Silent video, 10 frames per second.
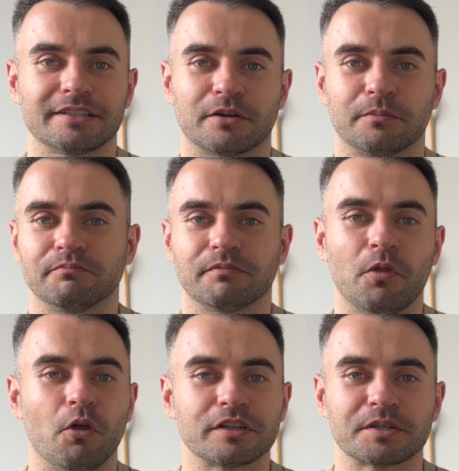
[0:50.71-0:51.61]
So I'm
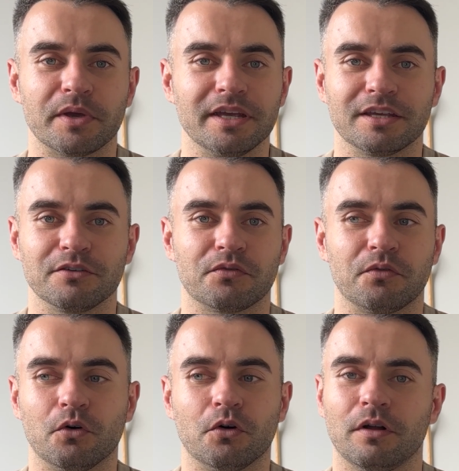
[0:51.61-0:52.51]
not speaking
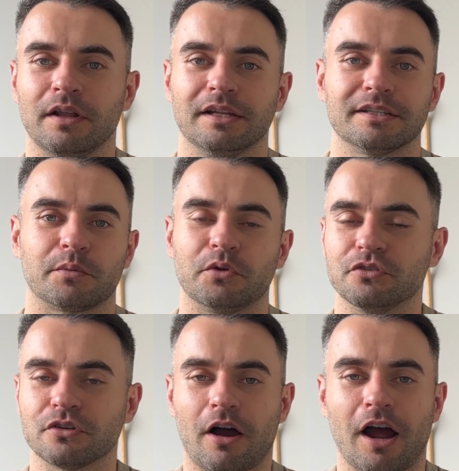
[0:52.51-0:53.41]
for someone
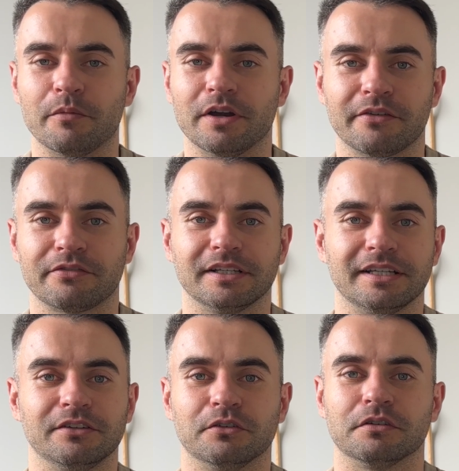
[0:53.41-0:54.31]
who's a hybrid
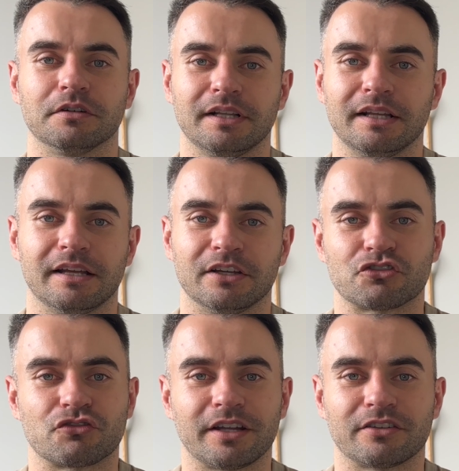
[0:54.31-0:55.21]
athlete or a
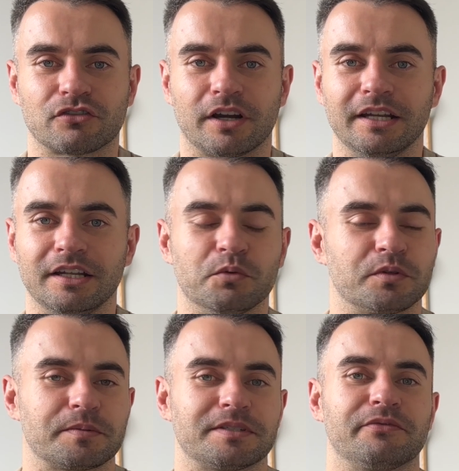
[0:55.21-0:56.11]
strength training. We're
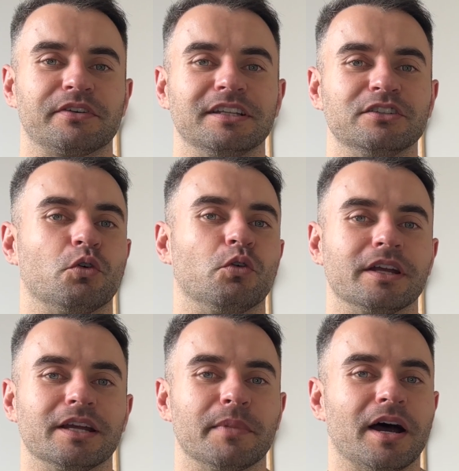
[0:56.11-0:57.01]
specifically
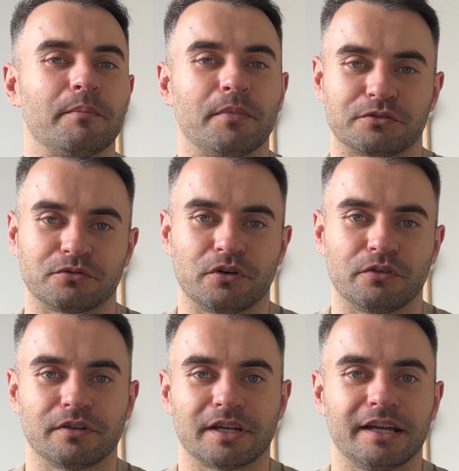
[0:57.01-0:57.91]
talking about muscle
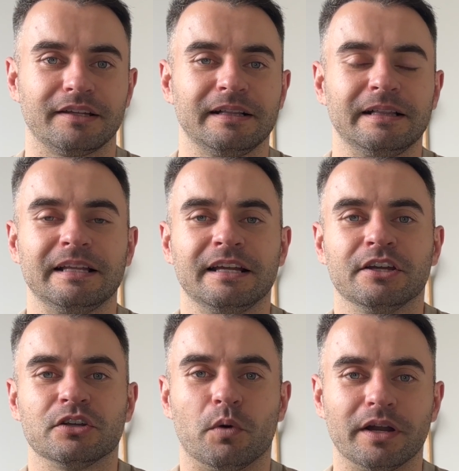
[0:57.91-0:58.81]
growth, okay?
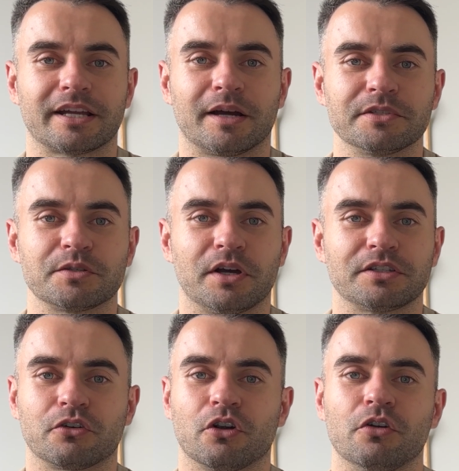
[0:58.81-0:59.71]
When it comes to
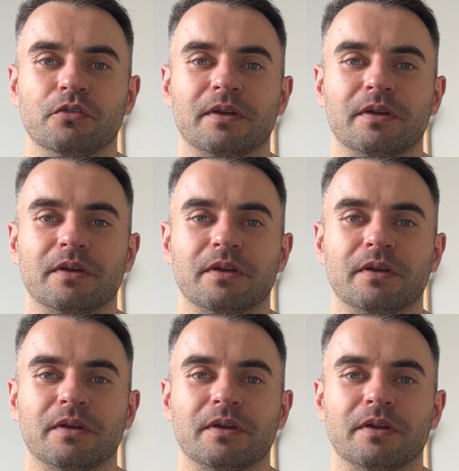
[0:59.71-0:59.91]
muscle growth,